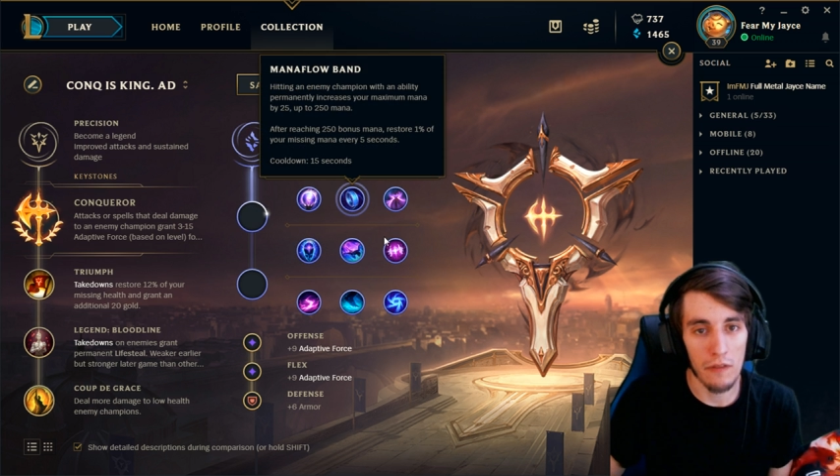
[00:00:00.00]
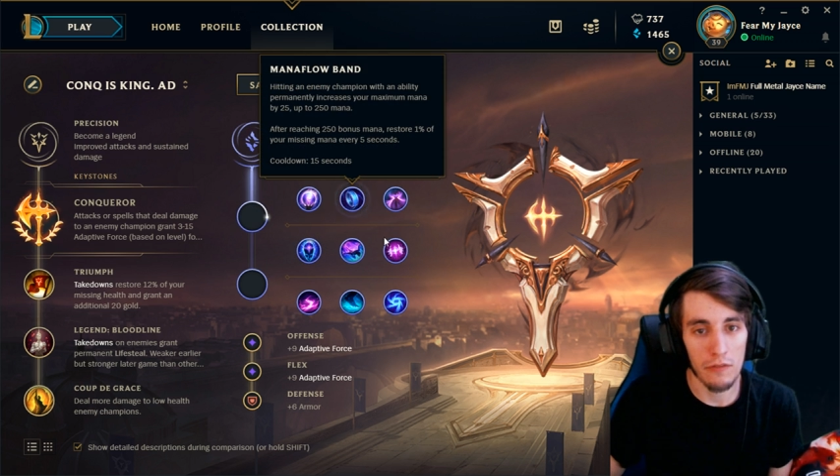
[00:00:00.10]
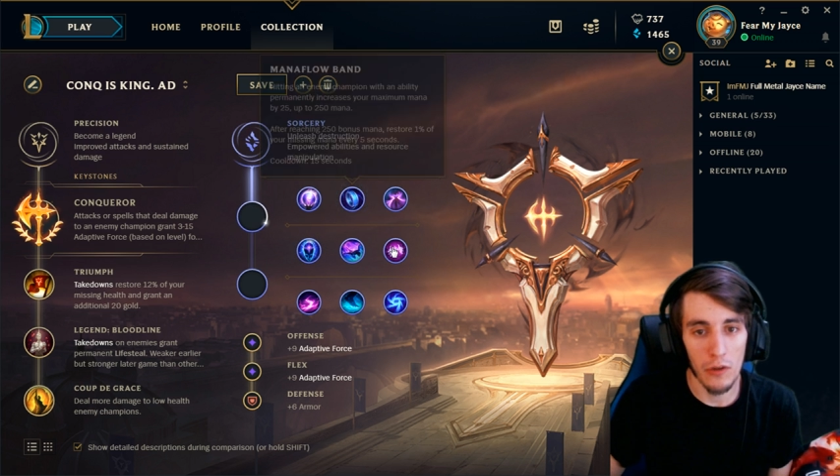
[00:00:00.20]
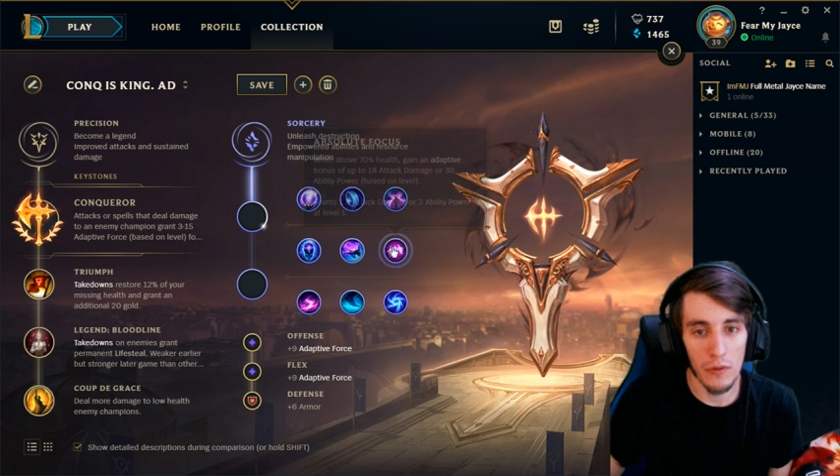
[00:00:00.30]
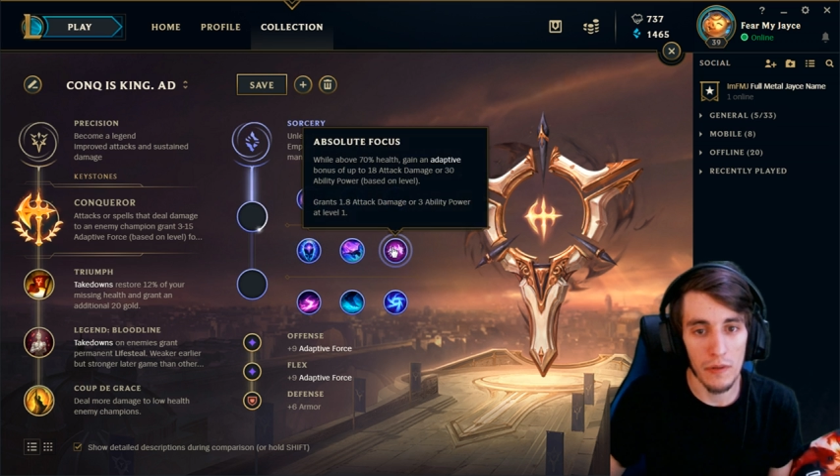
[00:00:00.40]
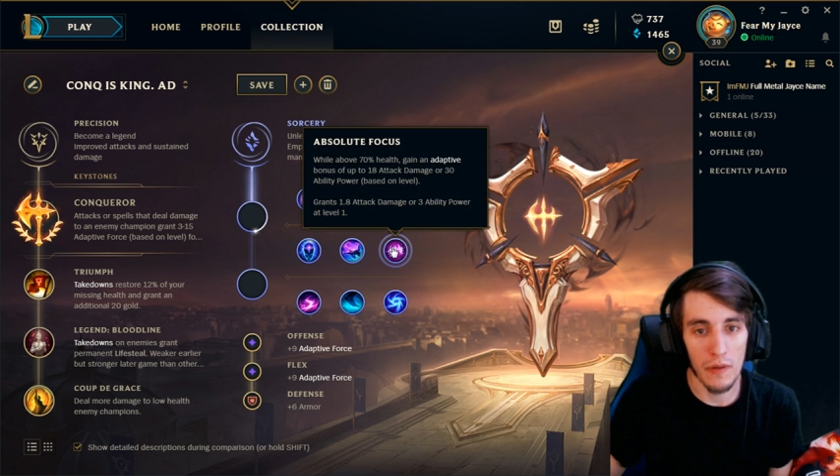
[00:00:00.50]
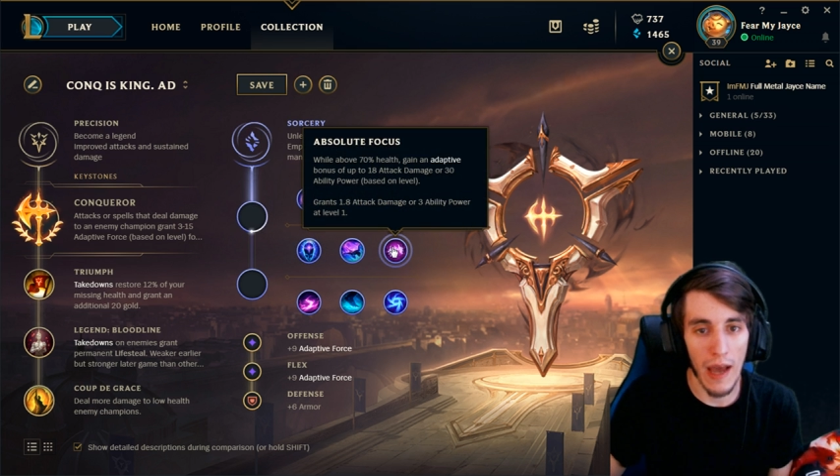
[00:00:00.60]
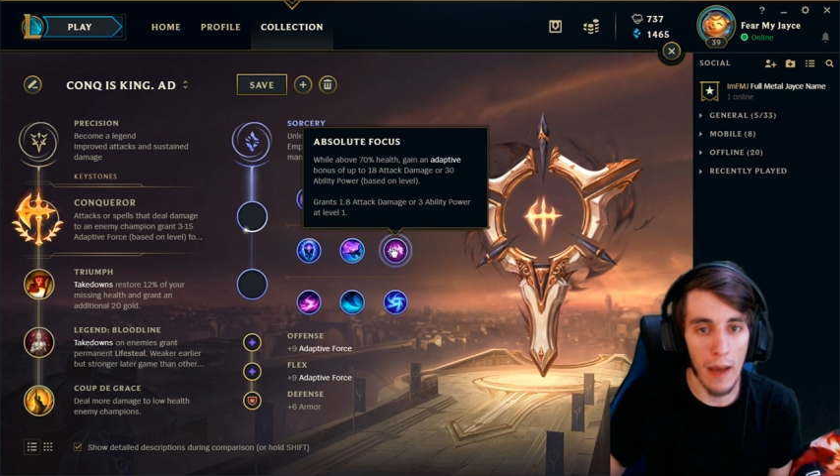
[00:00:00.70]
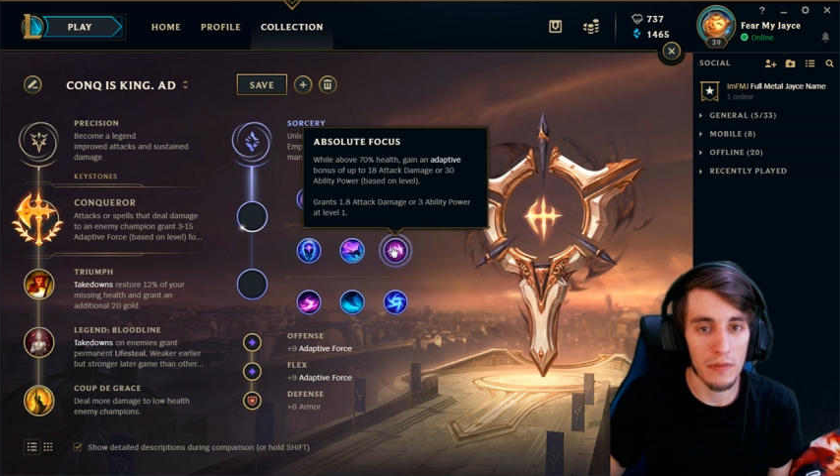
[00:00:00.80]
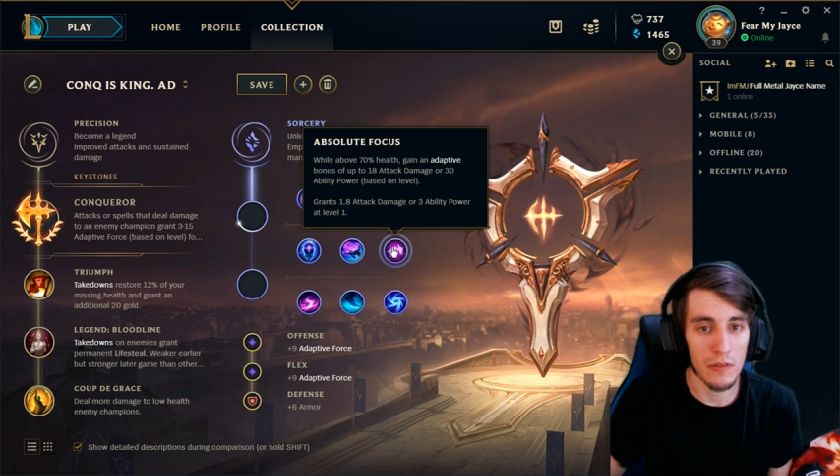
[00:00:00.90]
Flow and
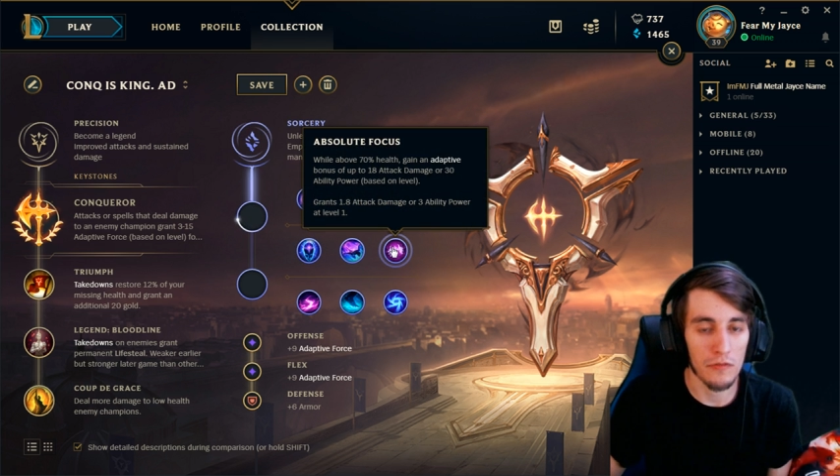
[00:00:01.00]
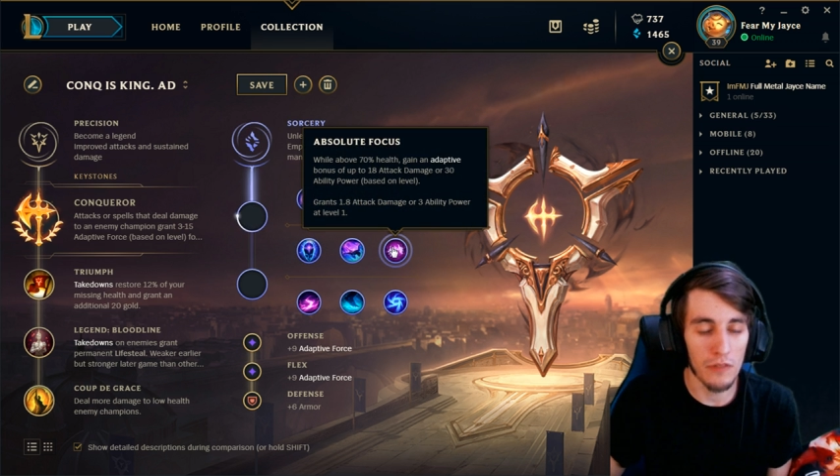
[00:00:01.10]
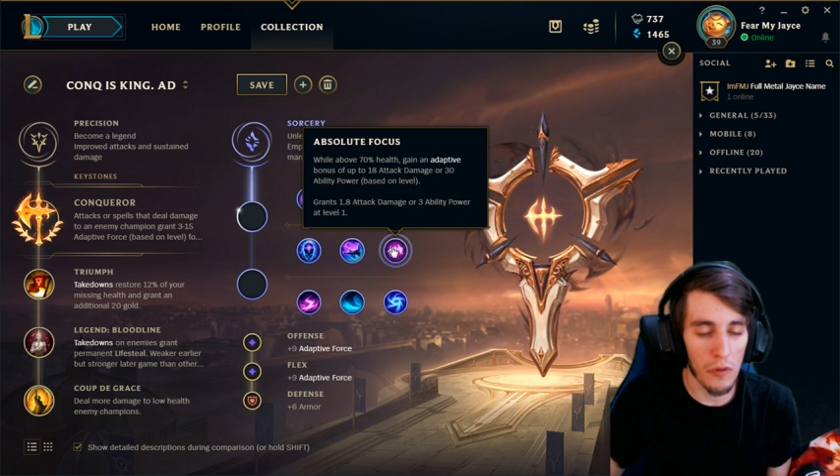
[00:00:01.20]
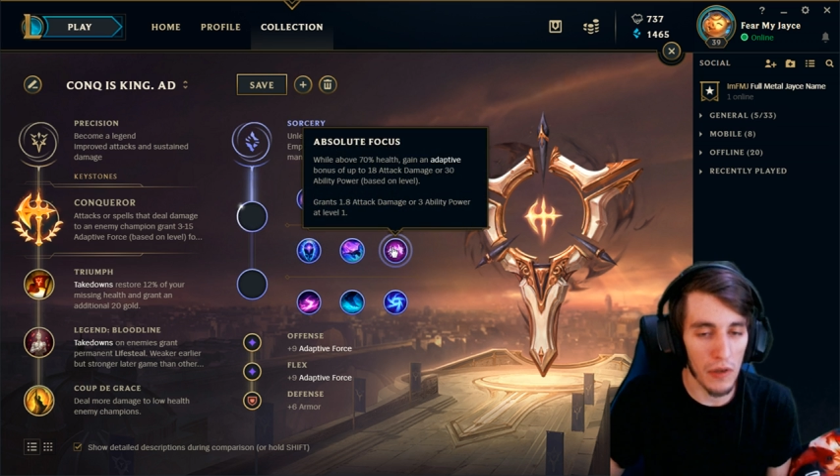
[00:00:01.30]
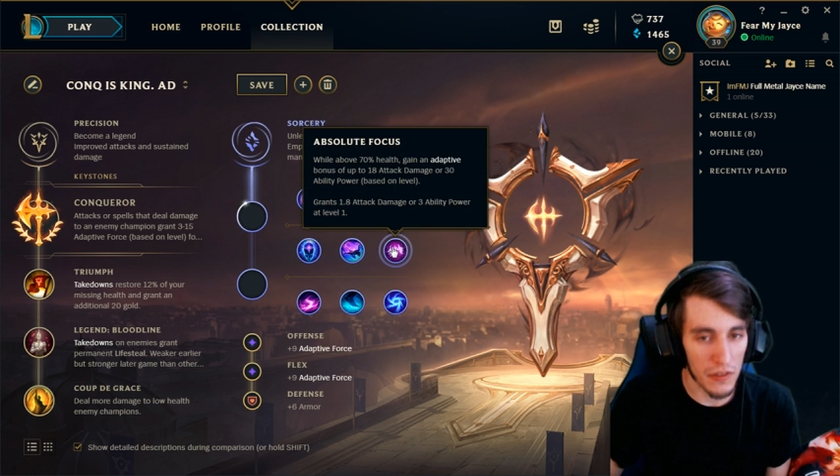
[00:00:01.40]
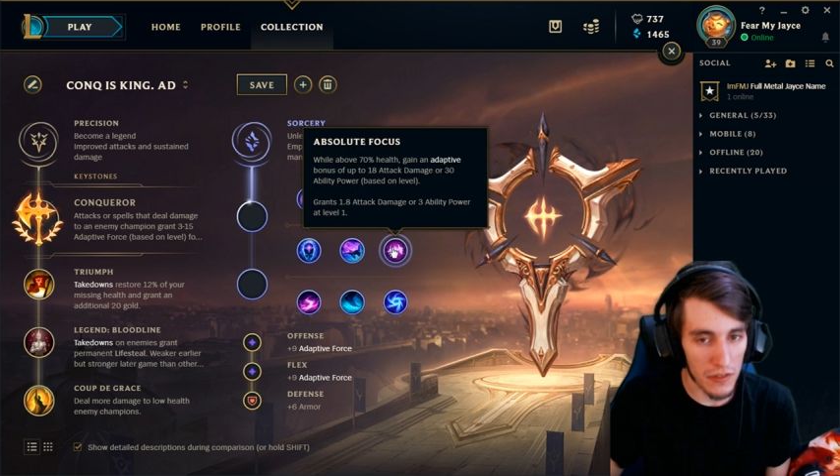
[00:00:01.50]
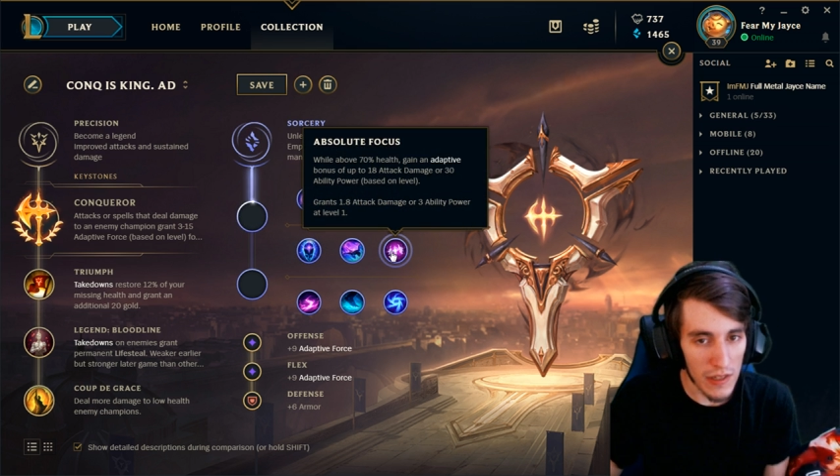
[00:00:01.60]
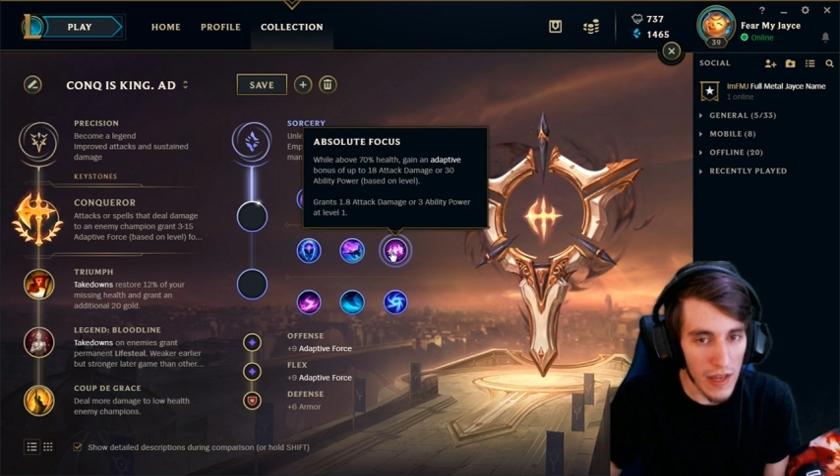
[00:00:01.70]
Absolute Focus?